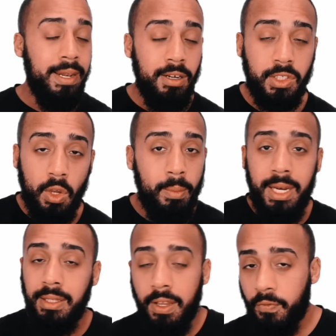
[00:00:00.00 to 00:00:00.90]
And there's so
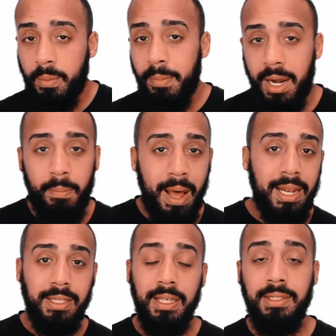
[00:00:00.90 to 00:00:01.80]
many different
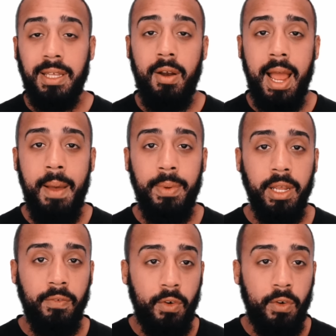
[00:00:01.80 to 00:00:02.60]
metabolic things that are happening.